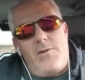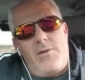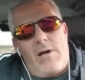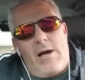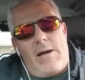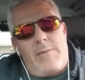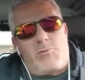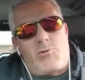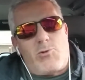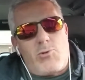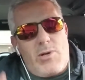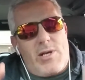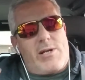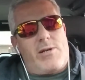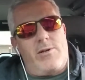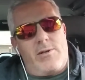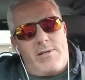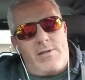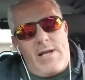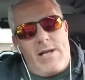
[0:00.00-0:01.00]
I'm
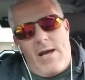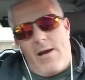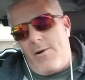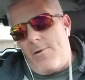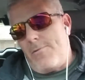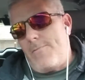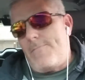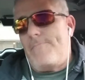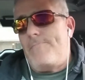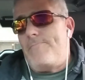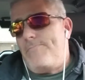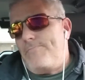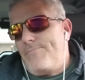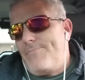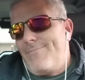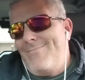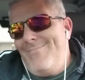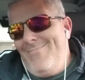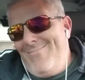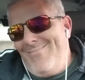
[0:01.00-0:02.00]
triggered now.
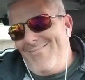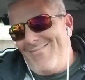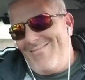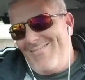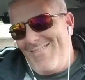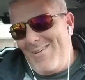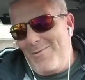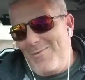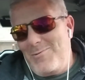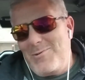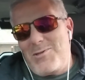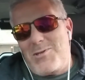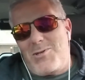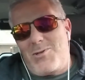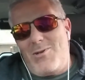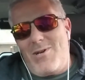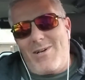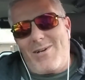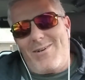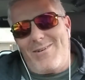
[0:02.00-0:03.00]
I was
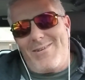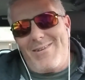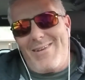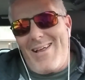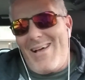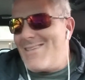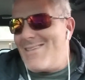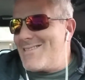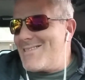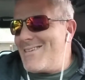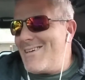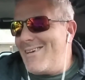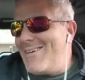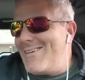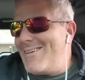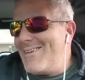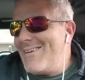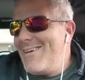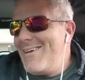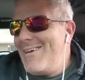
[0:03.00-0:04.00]
triggered last night.
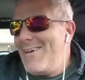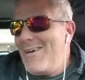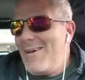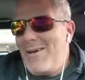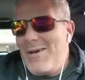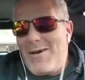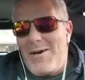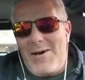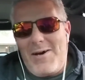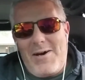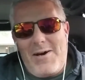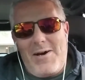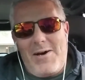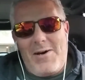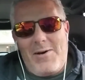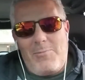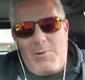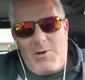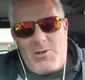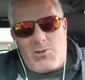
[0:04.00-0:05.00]

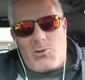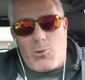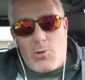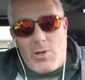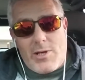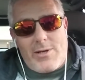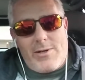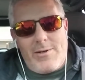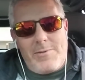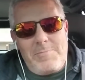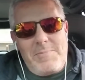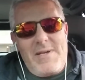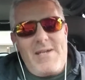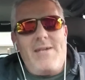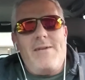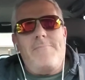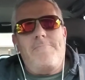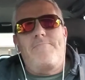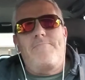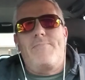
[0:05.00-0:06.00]
What triggered
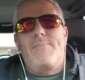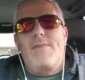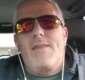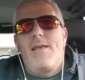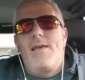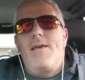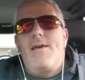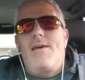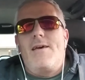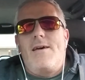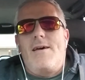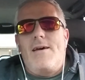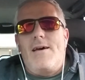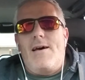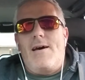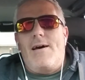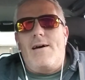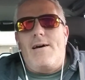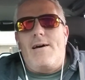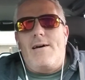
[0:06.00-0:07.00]
me?
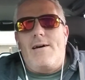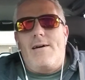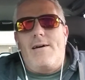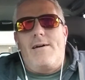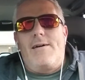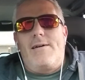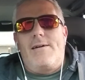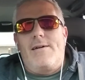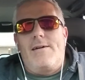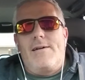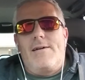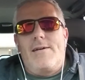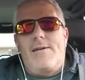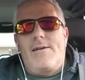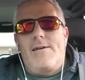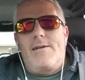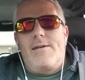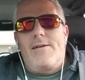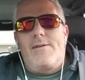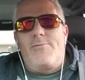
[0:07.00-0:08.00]

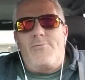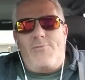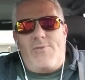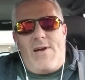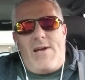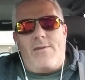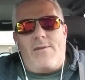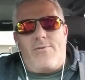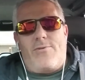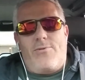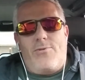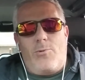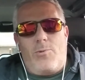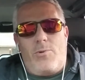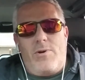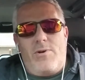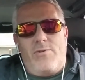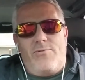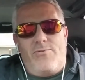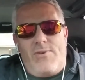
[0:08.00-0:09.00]
Faith, the
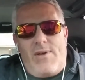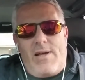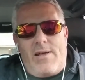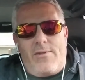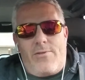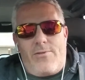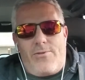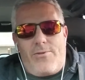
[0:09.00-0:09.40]
word faith.